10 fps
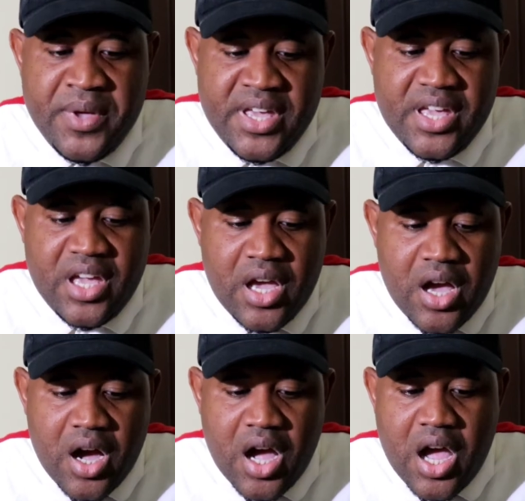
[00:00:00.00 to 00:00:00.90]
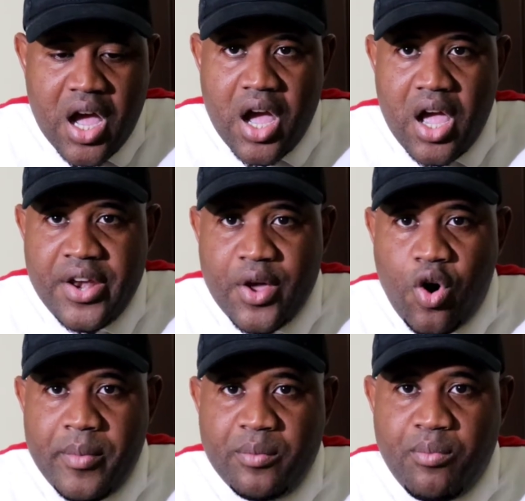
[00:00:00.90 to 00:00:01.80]
me uh, in the
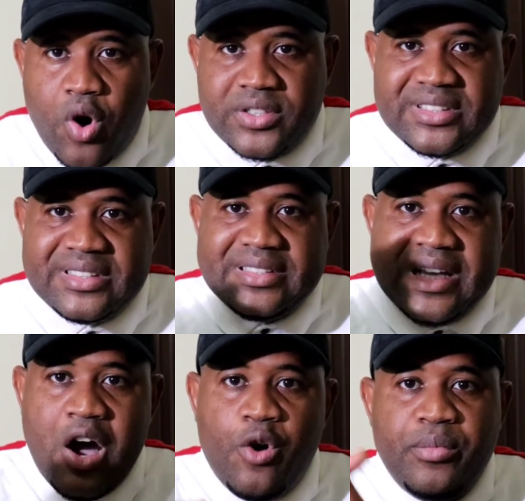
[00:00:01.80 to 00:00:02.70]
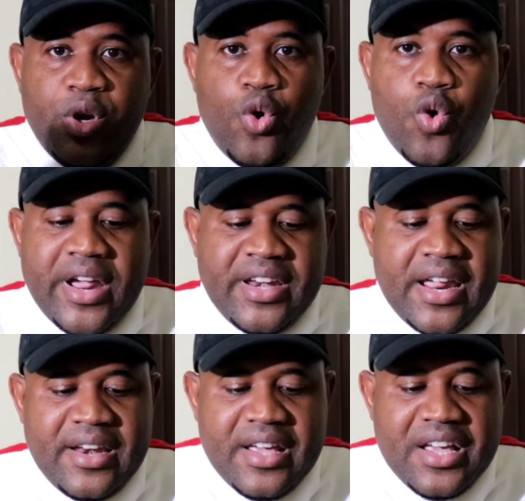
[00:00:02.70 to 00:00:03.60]
comment box down below, and
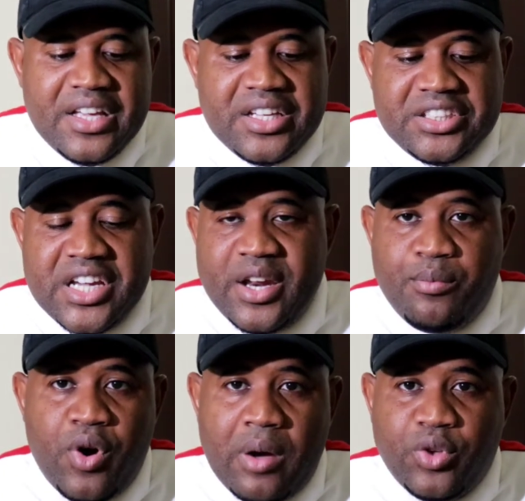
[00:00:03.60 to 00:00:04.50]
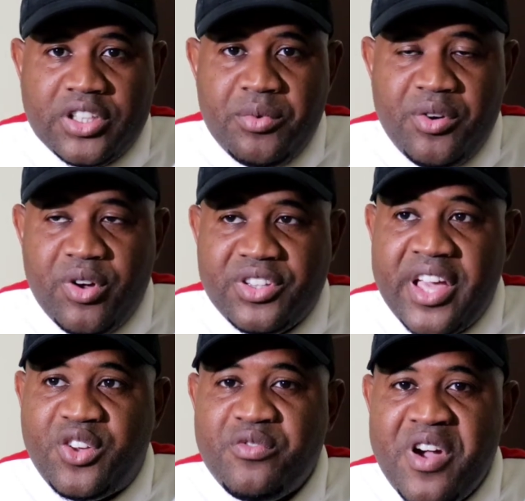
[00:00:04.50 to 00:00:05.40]
then share the program to as many viewers.
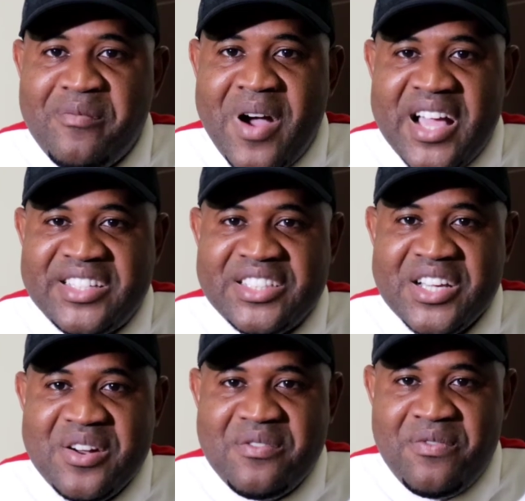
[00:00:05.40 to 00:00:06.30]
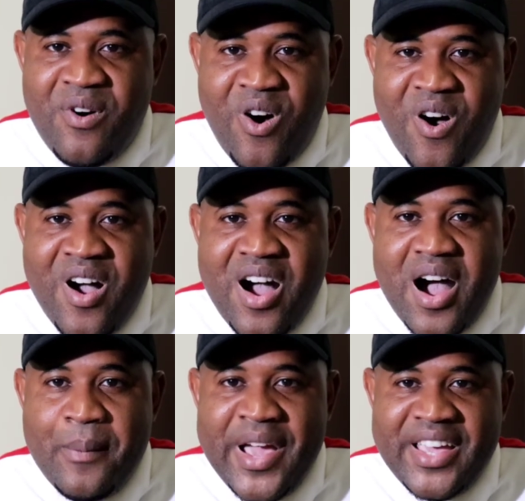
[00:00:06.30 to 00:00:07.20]
Thank you very much for
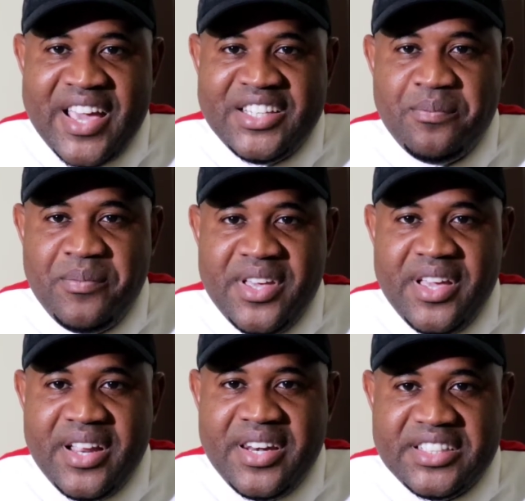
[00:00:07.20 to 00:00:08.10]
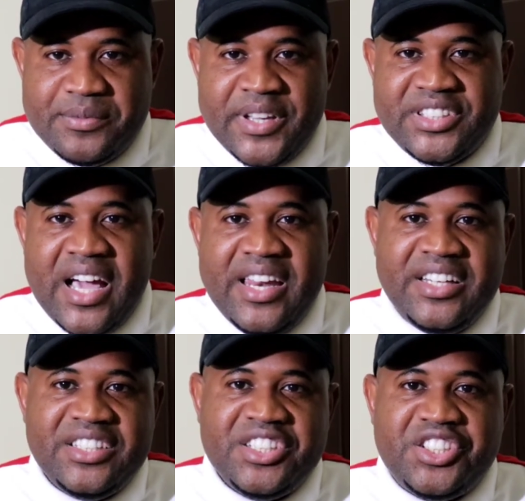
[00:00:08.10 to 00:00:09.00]
um, engaging me in this special
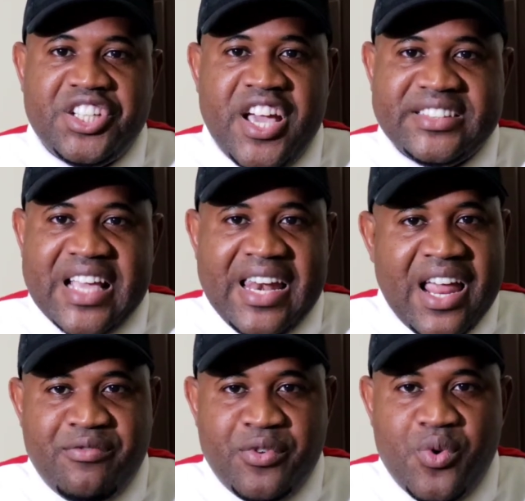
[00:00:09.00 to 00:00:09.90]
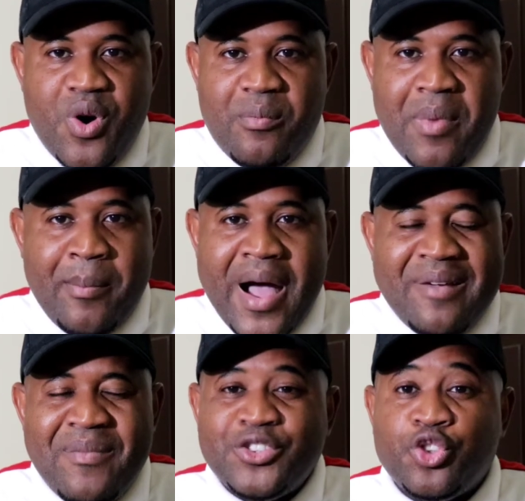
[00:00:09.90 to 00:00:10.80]
edition. Cheers, I love you. Bye
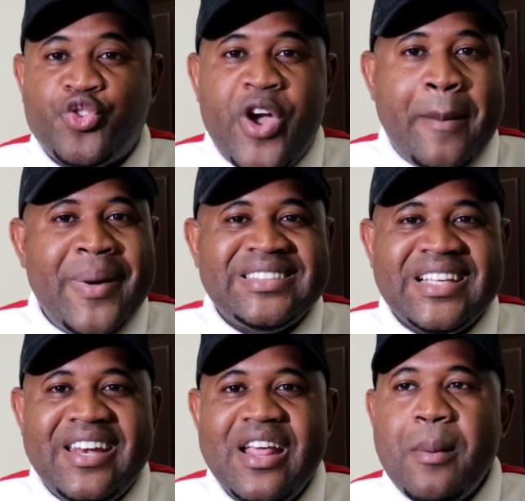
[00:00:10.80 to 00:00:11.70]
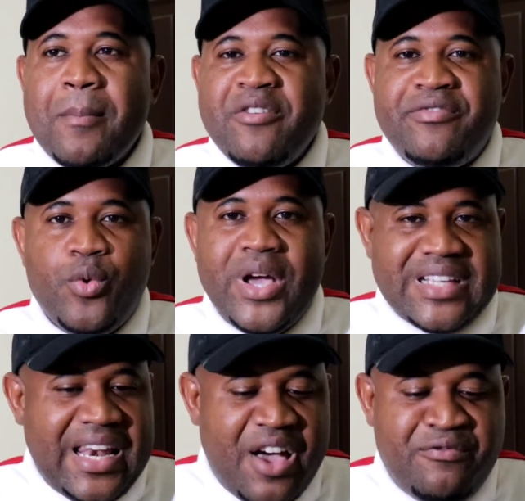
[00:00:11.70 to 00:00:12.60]
bye. My subscribers and my viewers,
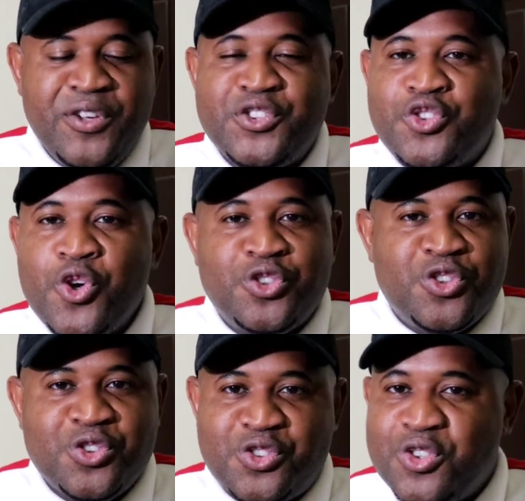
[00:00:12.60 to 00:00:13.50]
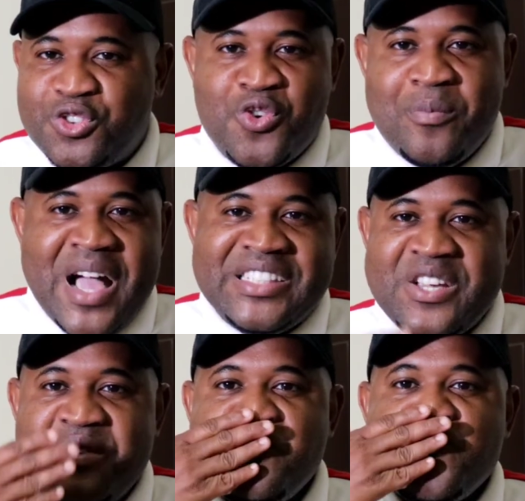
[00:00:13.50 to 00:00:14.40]
I love you so, so, so, so much.
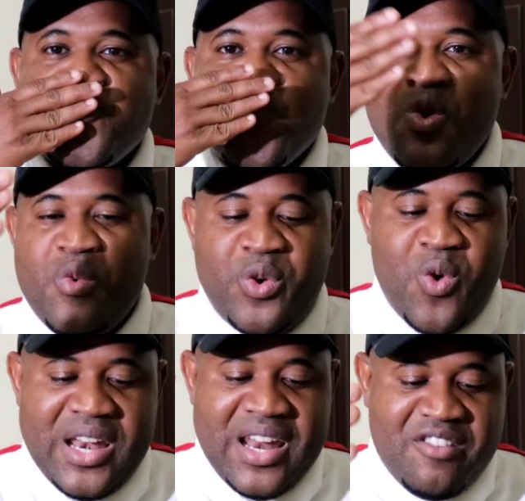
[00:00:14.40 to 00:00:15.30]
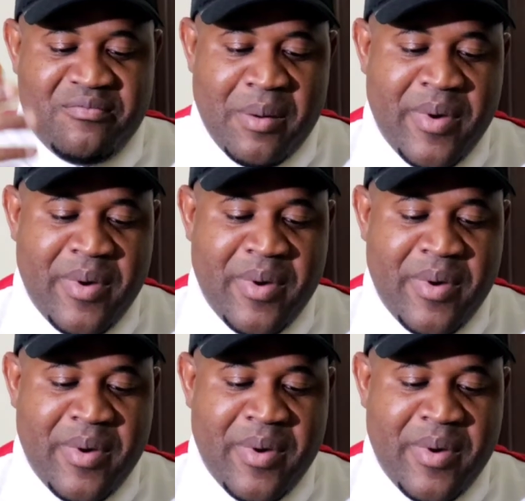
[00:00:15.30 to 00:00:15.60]
With one love. Bye